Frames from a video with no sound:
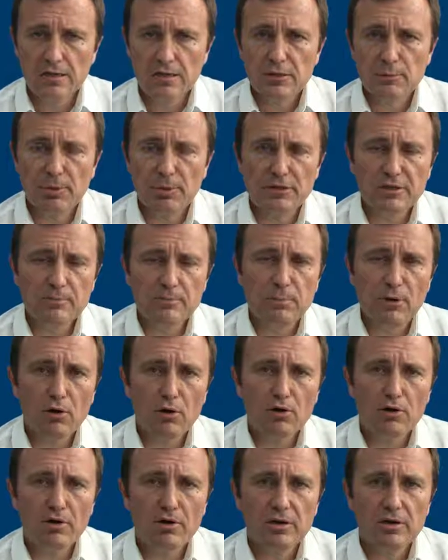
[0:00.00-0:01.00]
The building
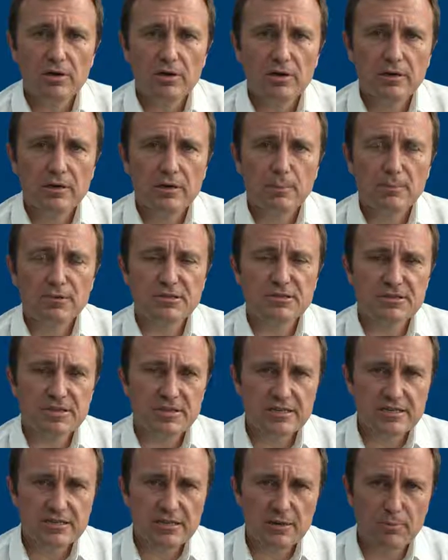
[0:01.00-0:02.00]
block number
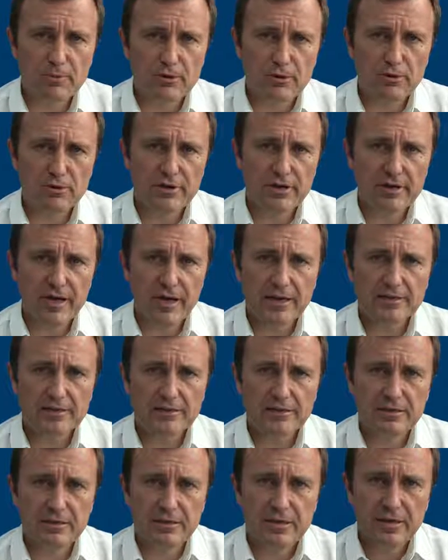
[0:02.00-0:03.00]
6 that we're looking at
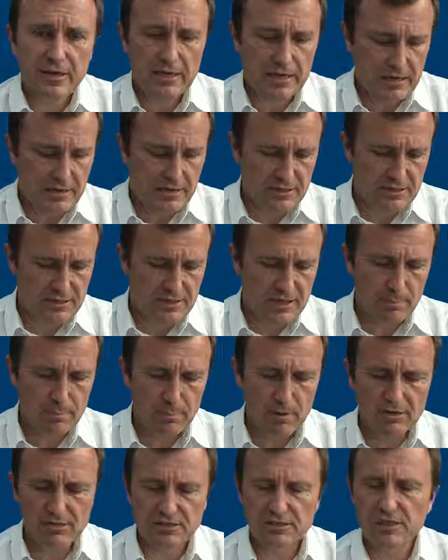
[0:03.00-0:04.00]
is
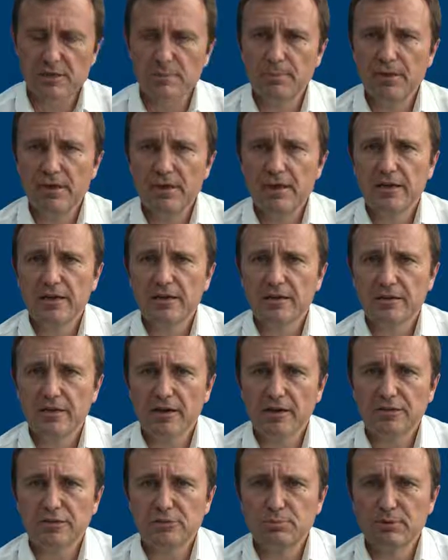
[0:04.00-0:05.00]
step-by-step
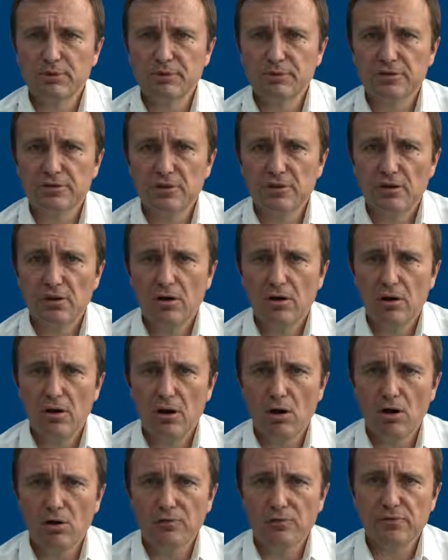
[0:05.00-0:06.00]
engagement
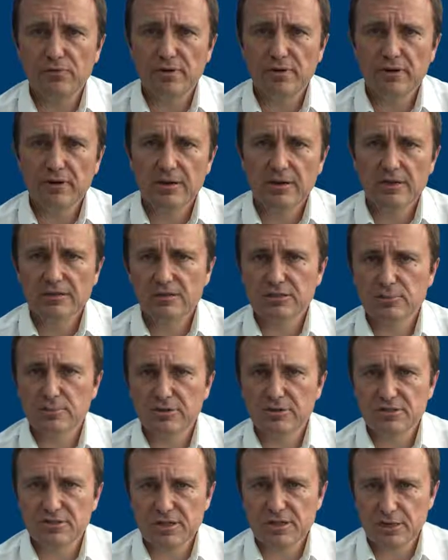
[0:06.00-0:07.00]
of
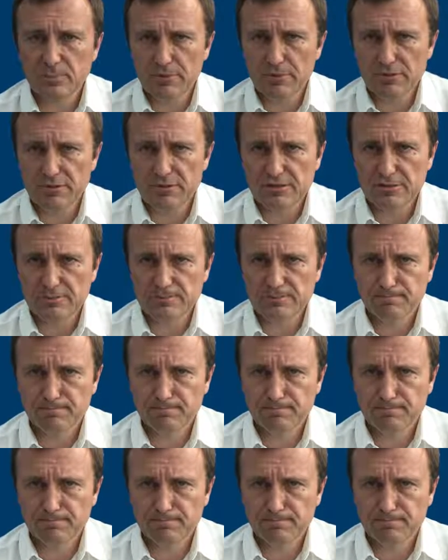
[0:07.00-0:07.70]
customer segments.